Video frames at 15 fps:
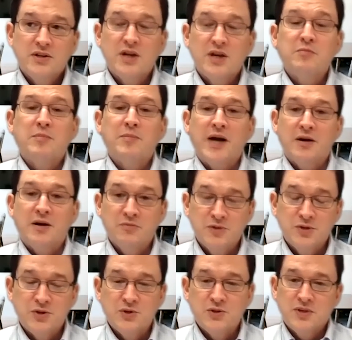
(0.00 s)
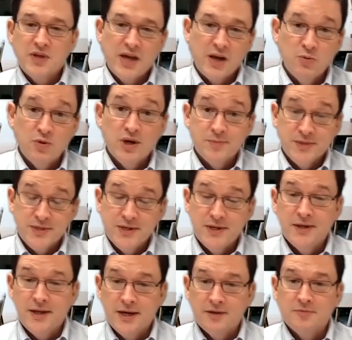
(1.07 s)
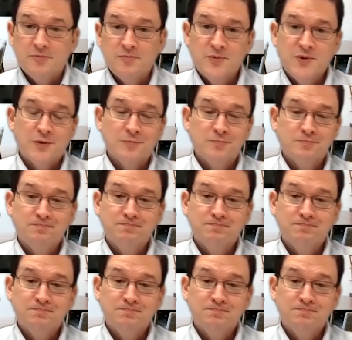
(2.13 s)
come about, which is kind of what I'm seeing now. So,